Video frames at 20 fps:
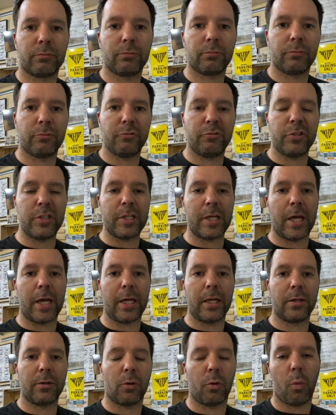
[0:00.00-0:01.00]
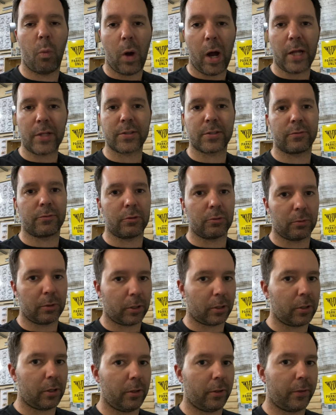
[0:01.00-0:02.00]
VA or watts, if you want to
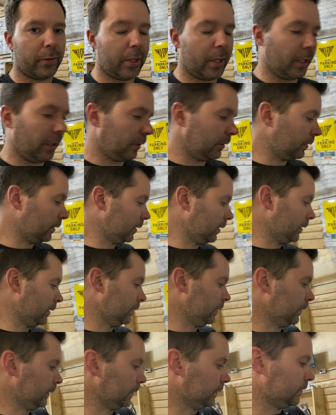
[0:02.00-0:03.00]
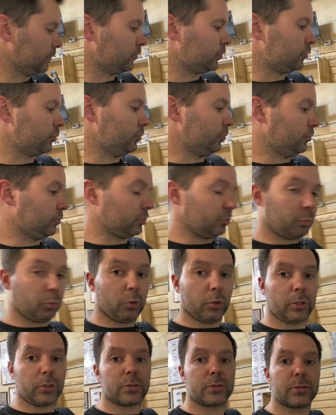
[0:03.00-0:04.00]
call it that, to
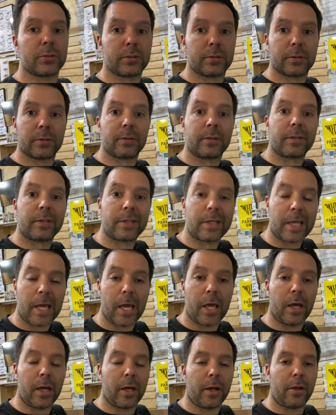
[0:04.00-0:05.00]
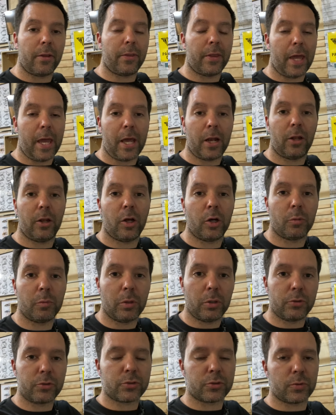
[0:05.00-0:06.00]
support the analog
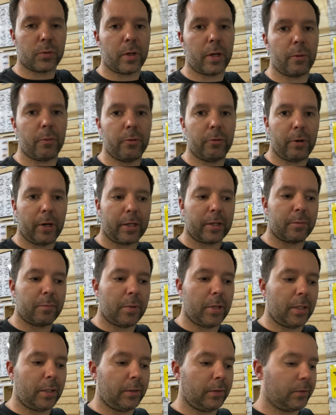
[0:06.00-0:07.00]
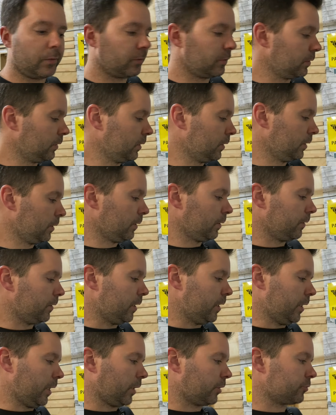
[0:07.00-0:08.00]
mode. So I would recommend
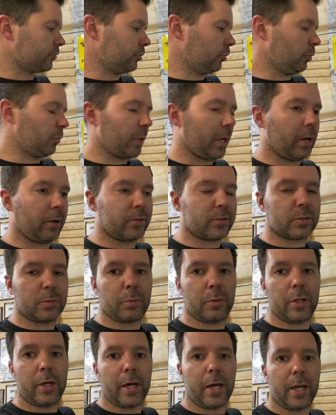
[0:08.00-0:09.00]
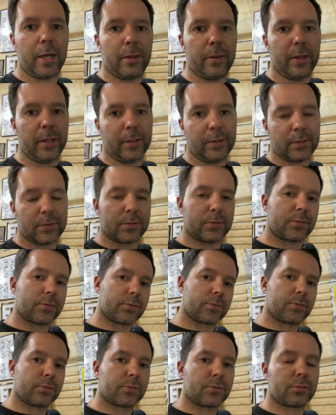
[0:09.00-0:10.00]
an external power supply
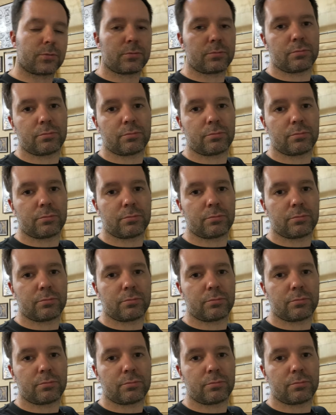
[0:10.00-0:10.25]
that's